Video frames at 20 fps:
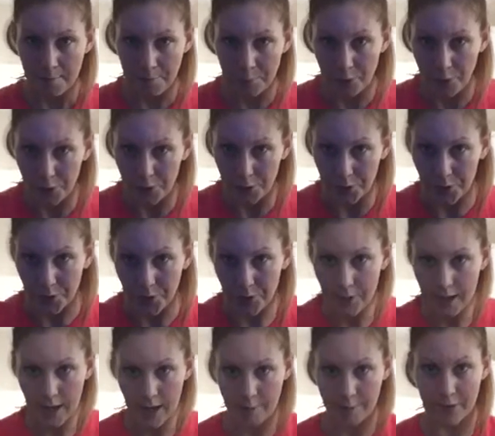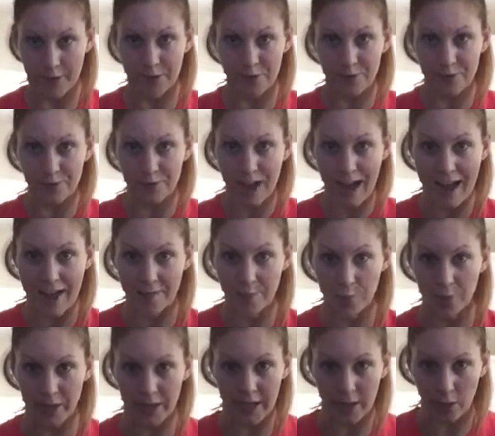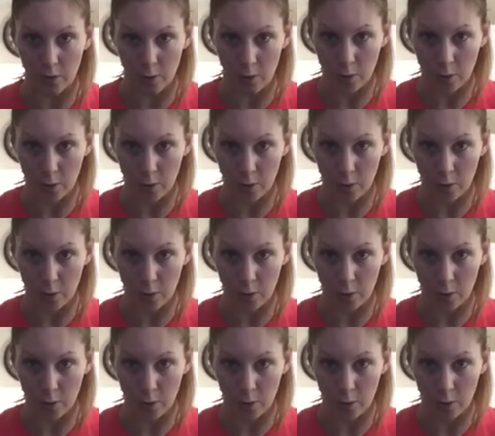pull. I'm gonna do 5 more here.